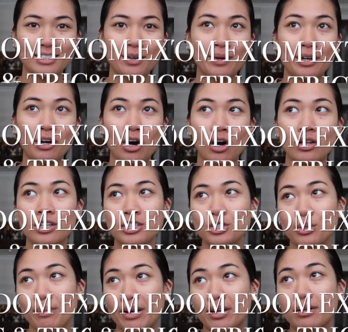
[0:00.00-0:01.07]
so in college
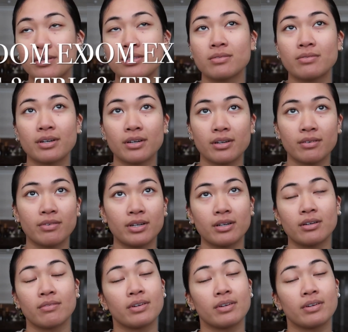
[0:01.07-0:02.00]
when my hair was very, very,